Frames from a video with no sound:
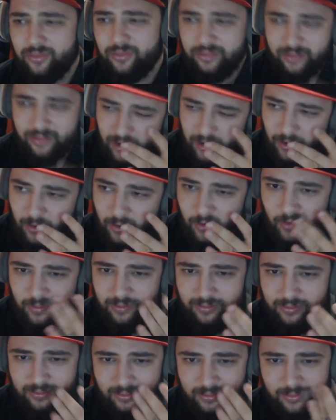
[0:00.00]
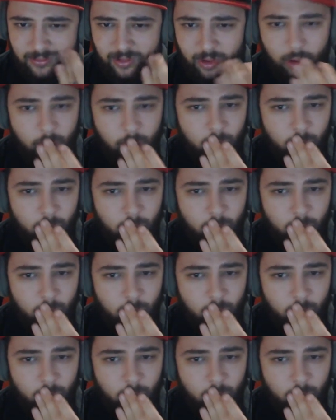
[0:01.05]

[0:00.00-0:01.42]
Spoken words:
know.